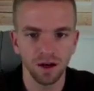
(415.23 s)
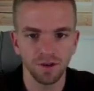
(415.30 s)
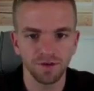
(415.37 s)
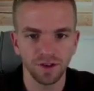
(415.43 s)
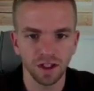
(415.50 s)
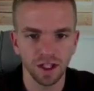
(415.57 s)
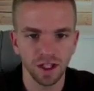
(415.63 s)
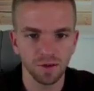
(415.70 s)

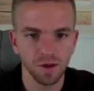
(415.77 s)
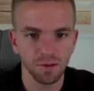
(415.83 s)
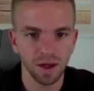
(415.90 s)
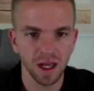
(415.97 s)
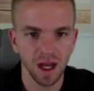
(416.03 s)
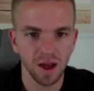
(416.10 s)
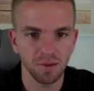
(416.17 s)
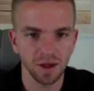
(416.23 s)
Feeling a bit
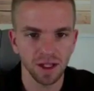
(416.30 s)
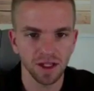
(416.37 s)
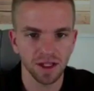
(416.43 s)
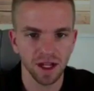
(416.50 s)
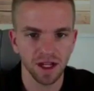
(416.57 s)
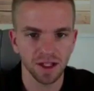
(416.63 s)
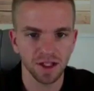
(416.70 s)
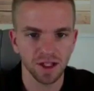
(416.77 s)
behind because
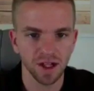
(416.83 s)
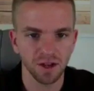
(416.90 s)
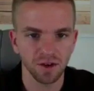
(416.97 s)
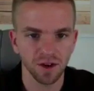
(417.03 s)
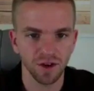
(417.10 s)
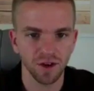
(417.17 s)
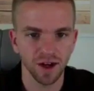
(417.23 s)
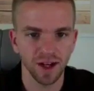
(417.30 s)
I got stuck
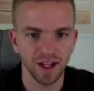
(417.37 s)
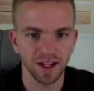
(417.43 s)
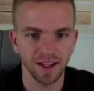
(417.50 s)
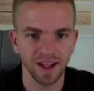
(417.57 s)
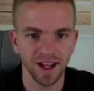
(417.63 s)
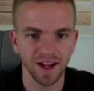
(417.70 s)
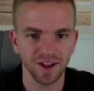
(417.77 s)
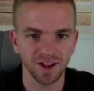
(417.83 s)
with creating
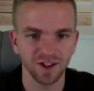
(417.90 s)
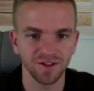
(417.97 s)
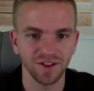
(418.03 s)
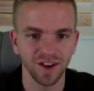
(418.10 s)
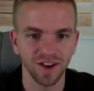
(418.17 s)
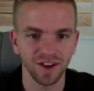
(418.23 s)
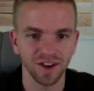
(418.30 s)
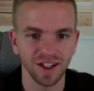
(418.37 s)
the actual
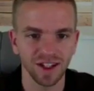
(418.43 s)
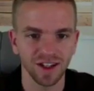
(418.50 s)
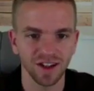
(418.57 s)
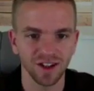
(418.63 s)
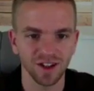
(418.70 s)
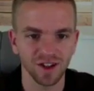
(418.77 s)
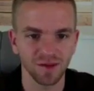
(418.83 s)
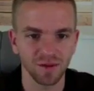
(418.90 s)
funnel. I need to
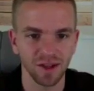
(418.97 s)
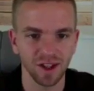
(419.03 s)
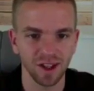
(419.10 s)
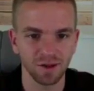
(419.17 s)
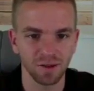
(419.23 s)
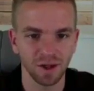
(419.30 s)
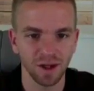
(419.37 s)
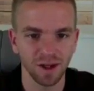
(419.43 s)
learn some
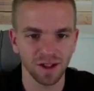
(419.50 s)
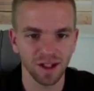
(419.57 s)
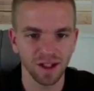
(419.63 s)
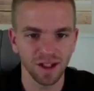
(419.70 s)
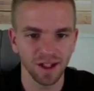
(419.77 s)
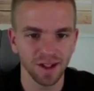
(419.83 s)
mailing, boss.